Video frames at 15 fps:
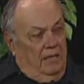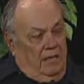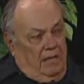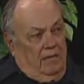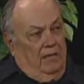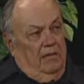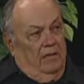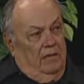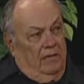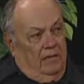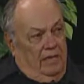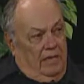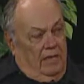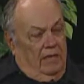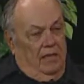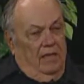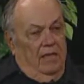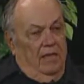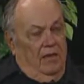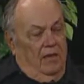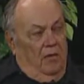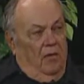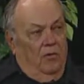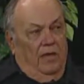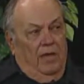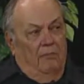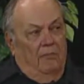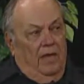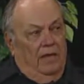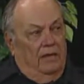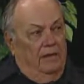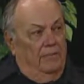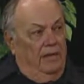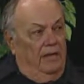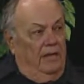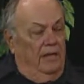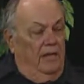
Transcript: Yeah, yeah. All came back to me.